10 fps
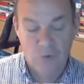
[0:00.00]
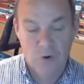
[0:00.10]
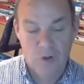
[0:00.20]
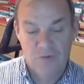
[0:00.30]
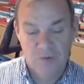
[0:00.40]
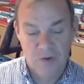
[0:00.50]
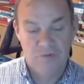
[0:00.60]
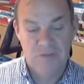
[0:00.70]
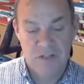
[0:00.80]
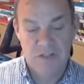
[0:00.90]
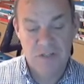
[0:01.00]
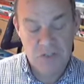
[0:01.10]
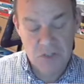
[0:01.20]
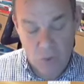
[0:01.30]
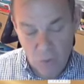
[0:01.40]
service is
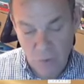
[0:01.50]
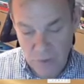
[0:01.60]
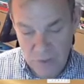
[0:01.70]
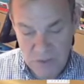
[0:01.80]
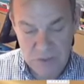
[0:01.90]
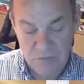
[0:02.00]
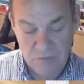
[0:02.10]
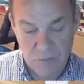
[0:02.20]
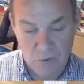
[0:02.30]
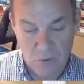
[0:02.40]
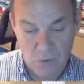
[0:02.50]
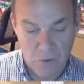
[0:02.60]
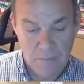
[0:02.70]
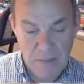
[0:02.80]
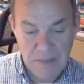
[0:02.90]
notorious for
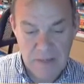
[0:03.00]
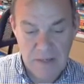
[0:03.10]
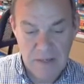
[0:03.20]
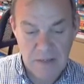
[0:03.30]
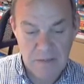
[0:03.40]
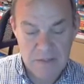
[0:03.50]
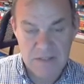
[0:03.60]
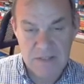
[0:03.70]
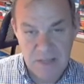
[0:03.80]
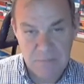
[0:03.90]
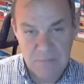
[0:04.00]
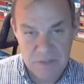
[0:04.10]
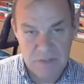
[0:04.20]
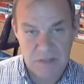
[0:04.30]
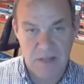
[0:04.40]
making the same
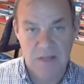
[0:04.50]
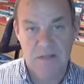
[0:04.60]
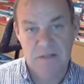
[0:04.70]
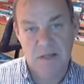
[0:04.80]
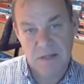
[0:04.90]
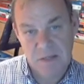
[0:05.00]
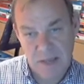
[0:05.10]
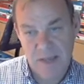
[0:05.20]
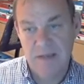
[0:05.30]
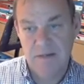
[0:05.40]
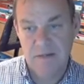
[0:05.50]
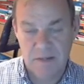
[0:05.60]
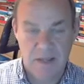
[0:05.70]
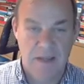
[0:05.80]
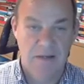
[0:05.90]
mistakes again and
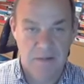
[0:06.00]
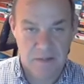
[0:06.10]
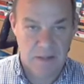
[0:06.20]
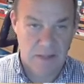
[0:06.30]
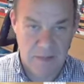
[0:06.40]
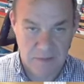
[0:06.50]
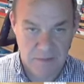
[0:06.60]
again and again.